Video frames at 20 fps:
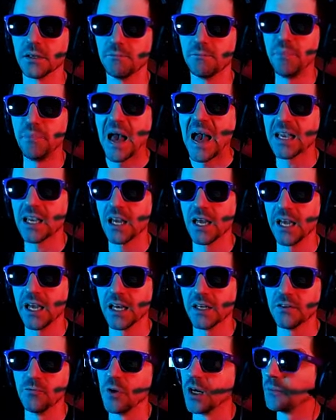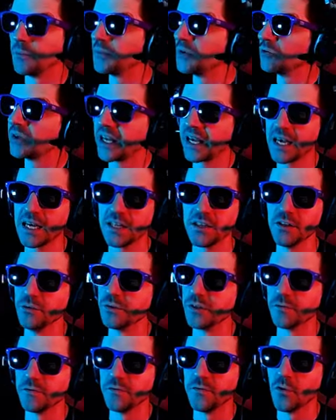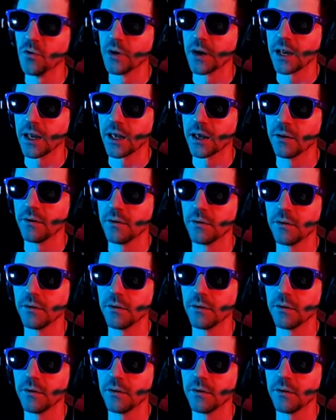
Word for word: Backhand whip! You can't use it forehand.